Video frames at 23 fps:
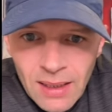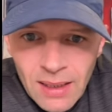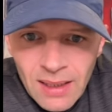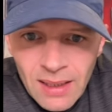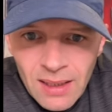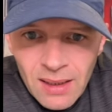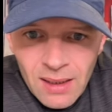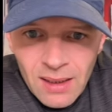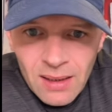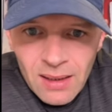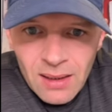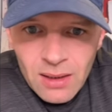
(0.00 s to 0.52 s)

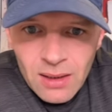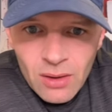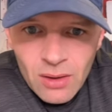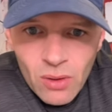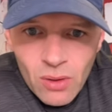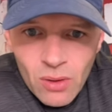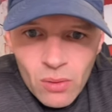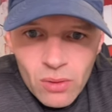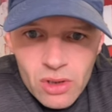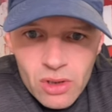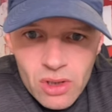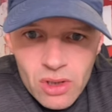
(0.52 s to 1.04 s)

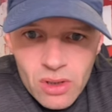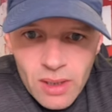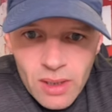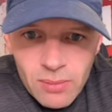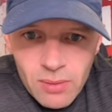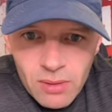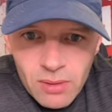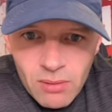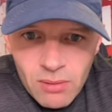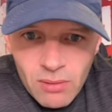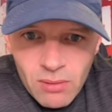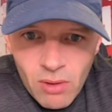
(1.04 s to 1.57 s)
You know the
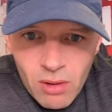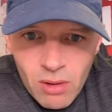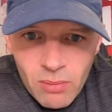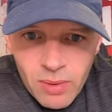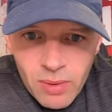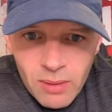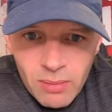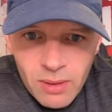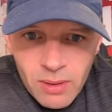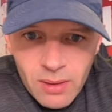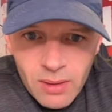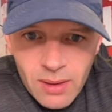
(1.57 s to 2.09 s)
script. The
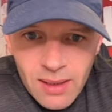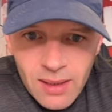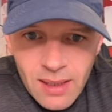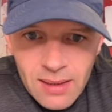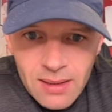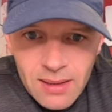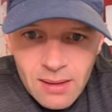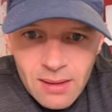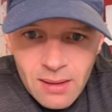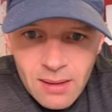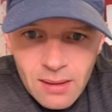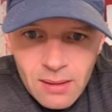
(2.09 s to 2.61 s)
wrong people
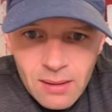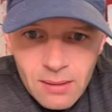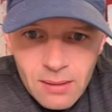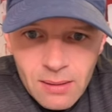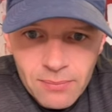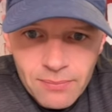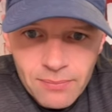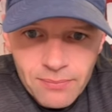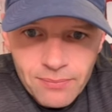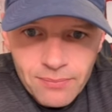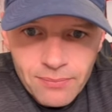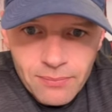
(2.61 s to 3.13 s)
get it, lad.